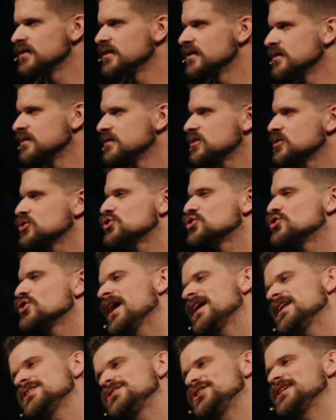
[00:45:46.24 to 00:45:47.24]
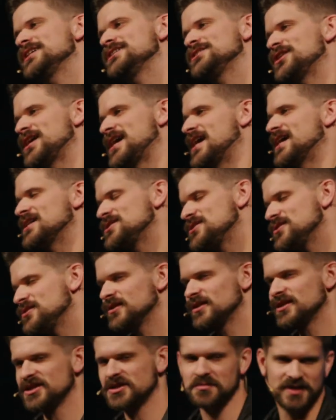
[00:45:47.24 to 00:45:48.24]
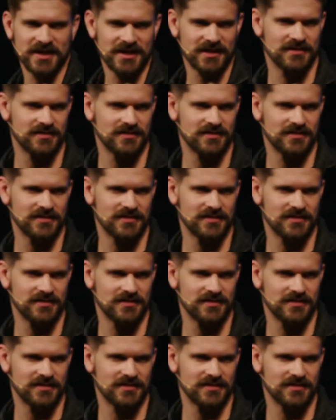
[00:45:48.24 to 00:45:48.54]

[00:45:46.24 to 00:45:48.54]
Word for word: Just try to change your attitude a little bit.